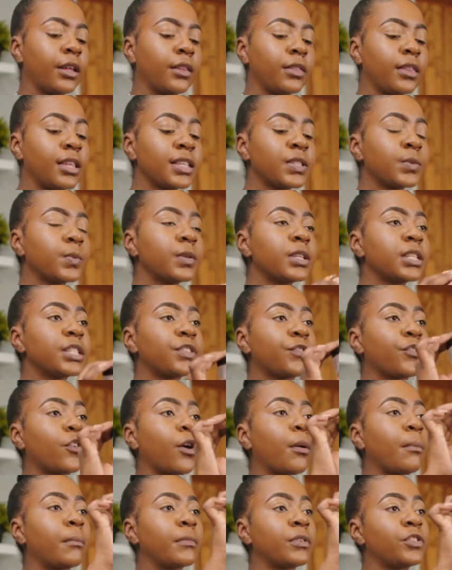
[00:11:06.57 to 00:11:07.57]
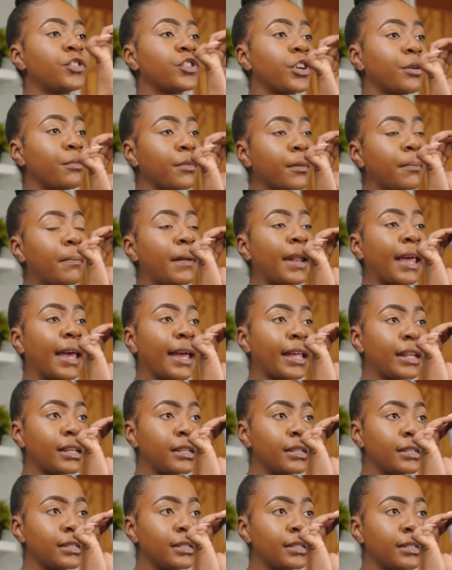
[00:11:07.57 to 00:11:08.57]
This one is from
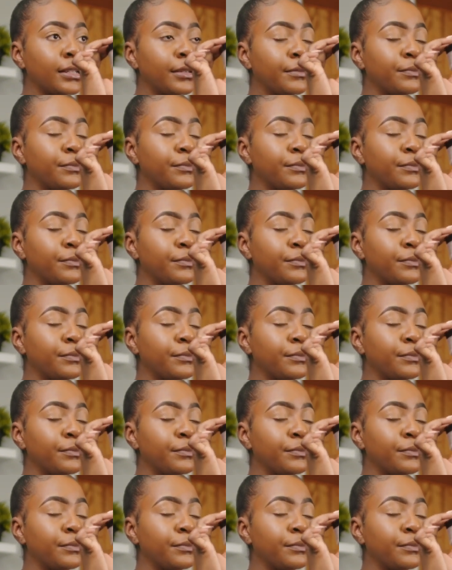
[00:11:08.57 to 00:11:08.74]
Dermablend